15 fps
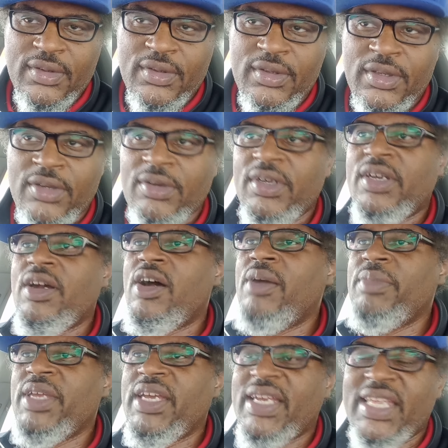You can call
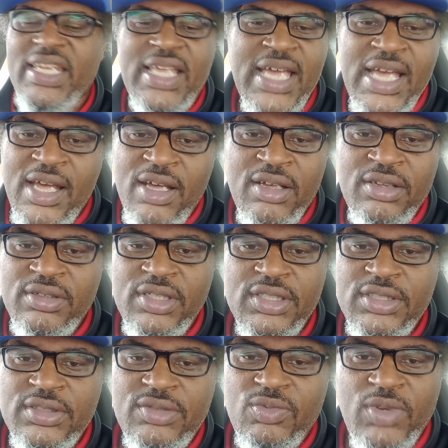me a
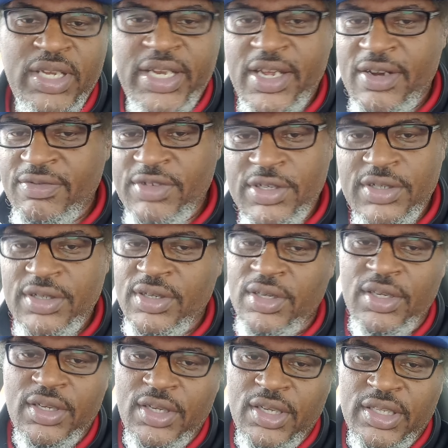clown, whatever.
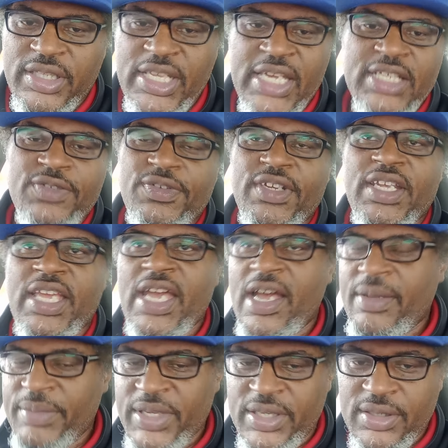Thanks for the
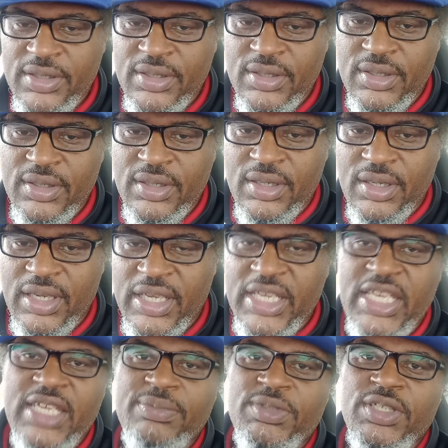comment. And
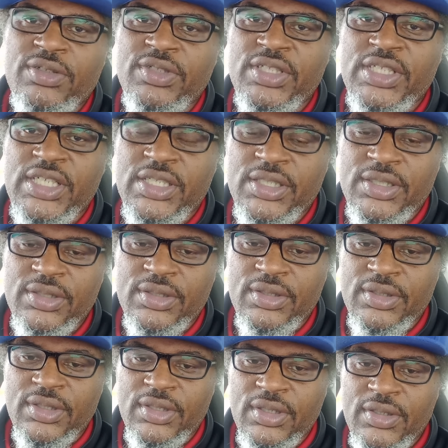keep tuning in.
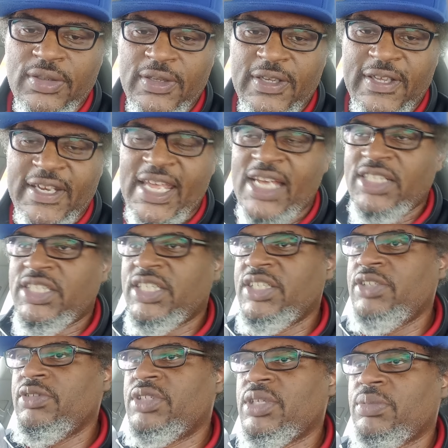And I'll see
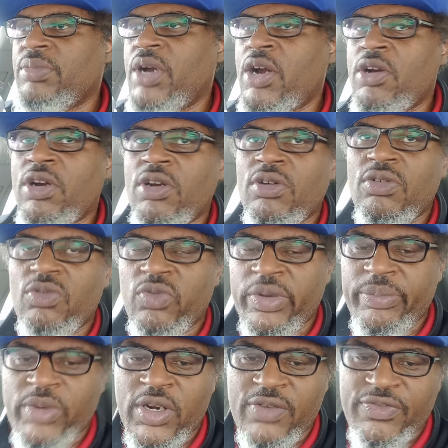you tomorrow with
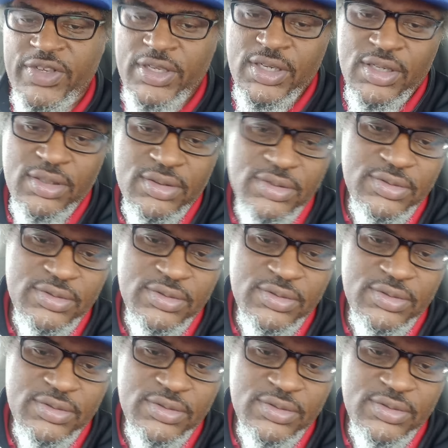more videos.